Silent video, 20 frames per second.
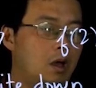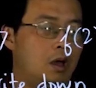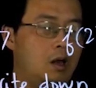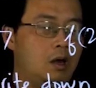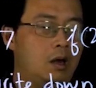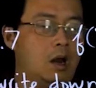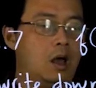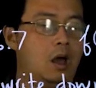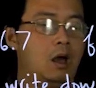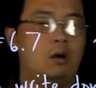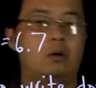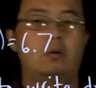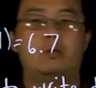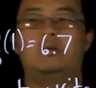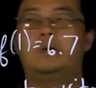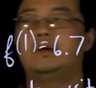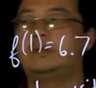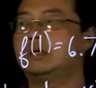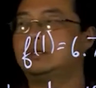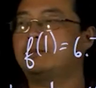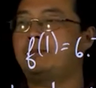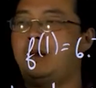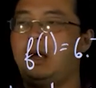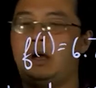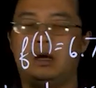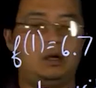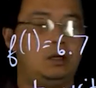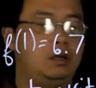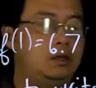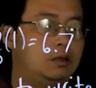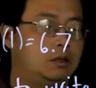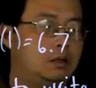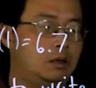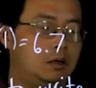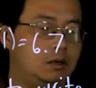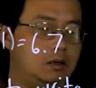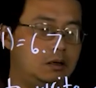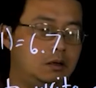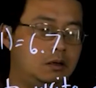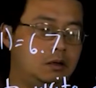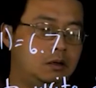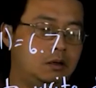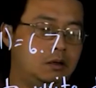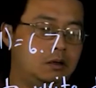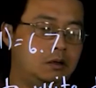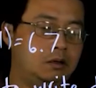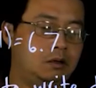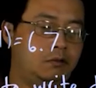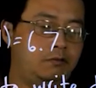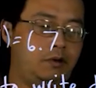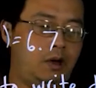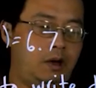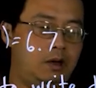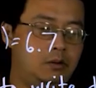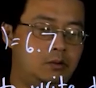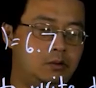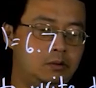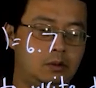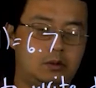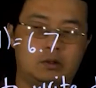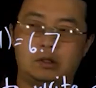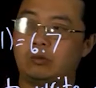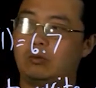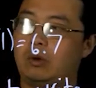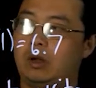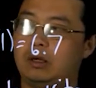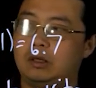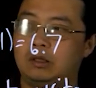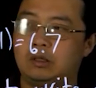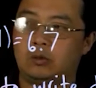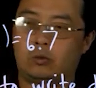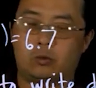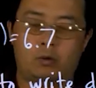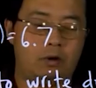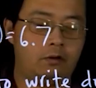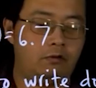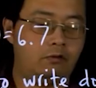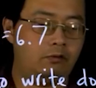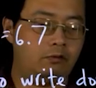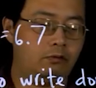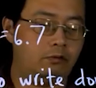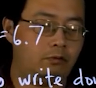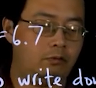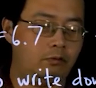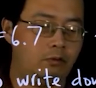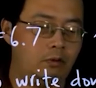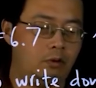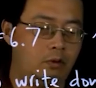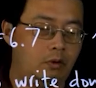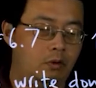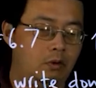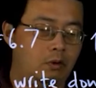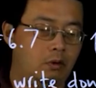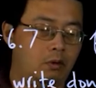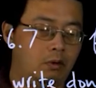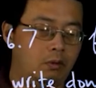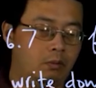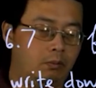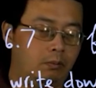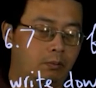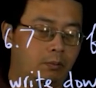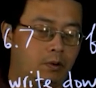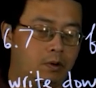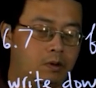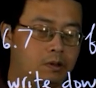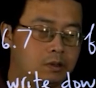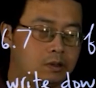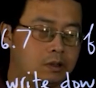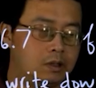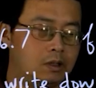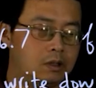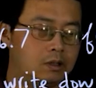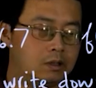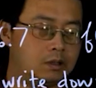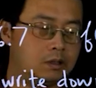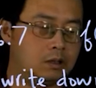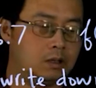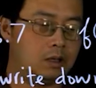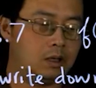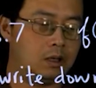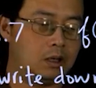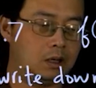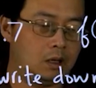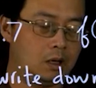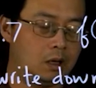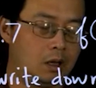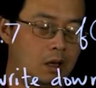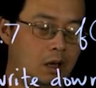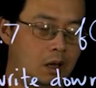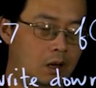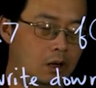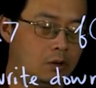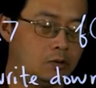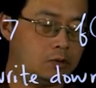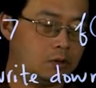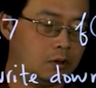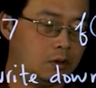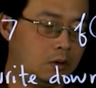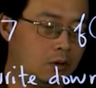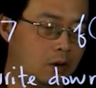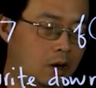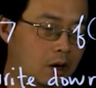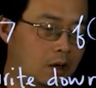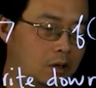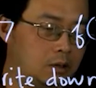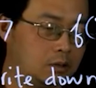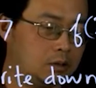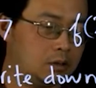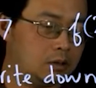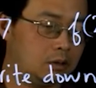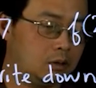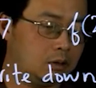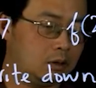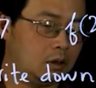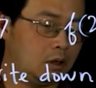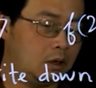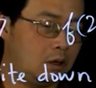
And now we just plug in the, the value. So this one is 12.6 f0x